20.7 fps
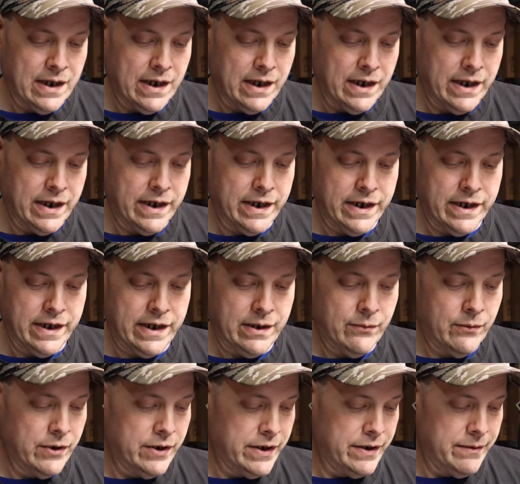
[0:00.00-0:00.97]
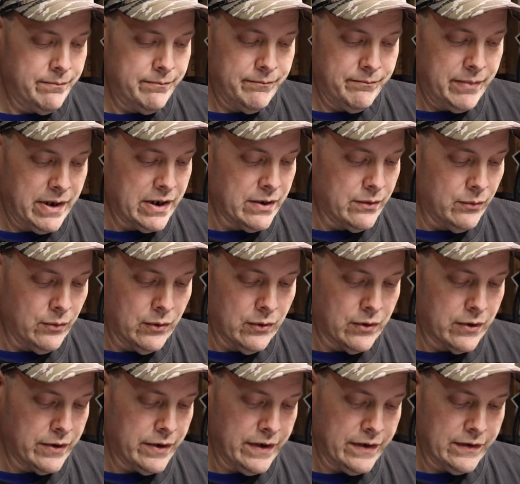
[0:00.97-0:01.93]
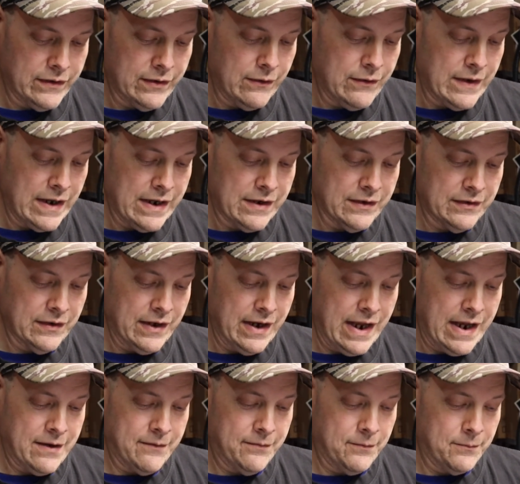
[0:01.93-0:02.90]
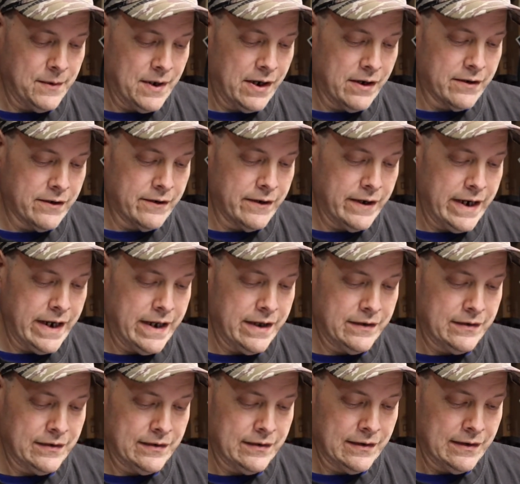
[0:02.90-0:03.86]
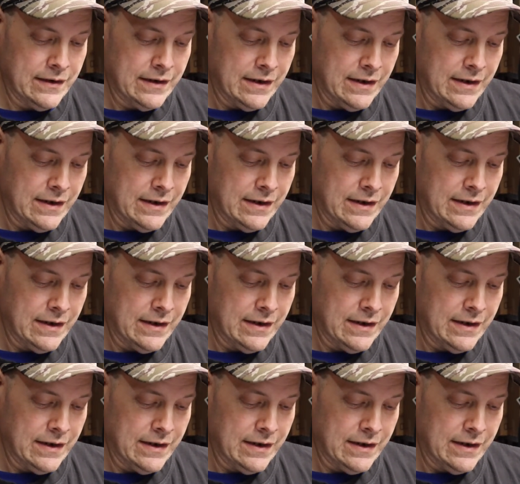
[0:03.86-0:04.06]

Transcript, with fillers: He won a big award in 2009 from the IRS.